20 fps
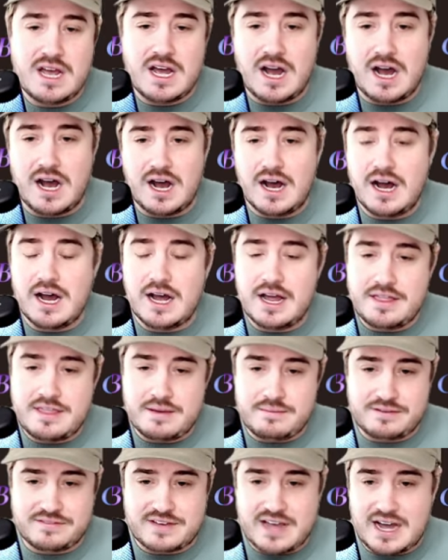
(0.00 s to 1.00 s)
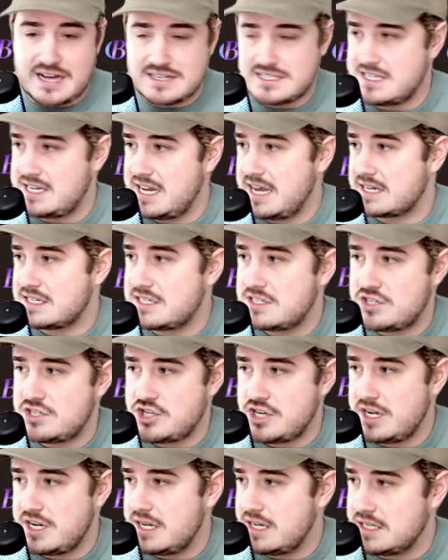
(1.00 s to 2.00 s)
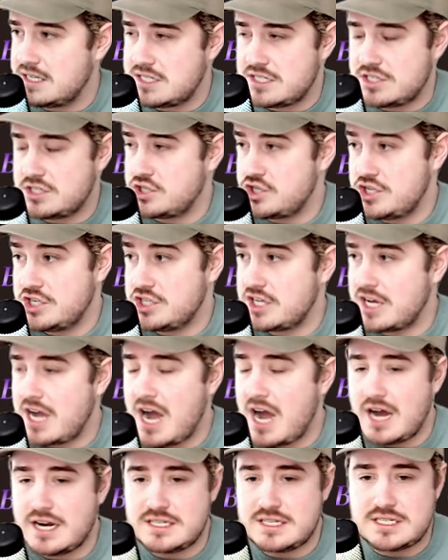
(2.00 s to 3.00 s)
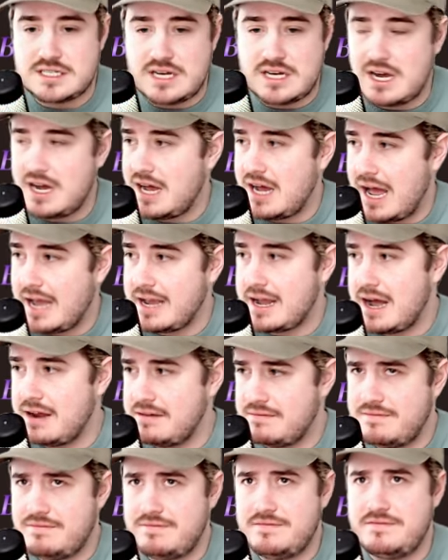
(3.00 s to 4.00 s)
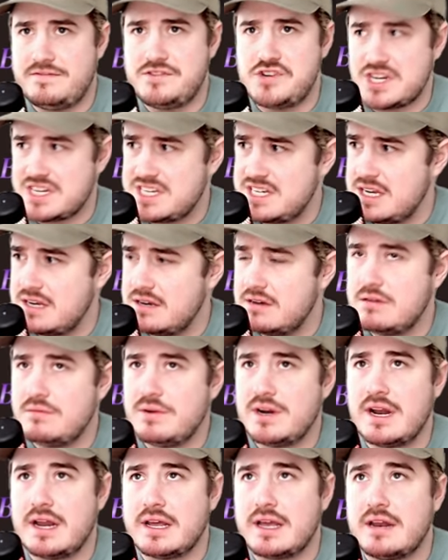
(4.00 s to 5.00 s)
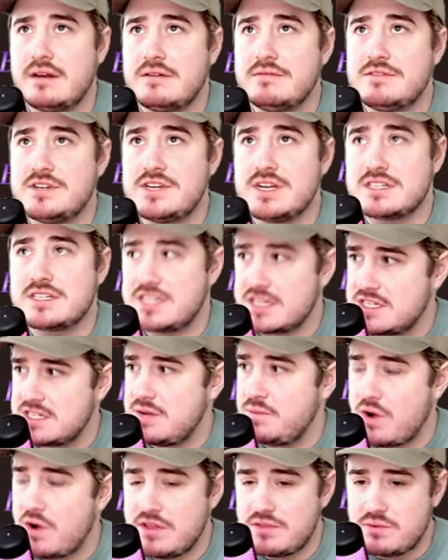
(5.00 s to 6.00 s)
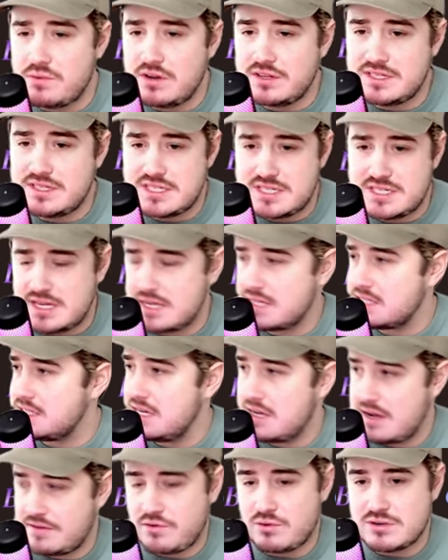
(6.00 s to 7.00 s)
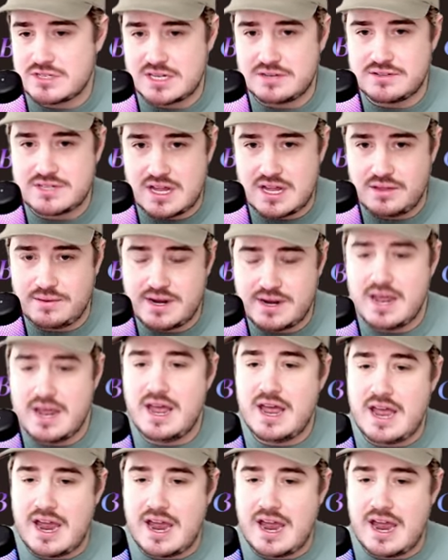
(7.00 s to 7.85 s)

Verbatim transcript: Uh, and then we've got Styx. She is she's the goddess. Uh, I got sixteen. What did I get in six? sixty-one in the world in six. Of course, I used Elowyn.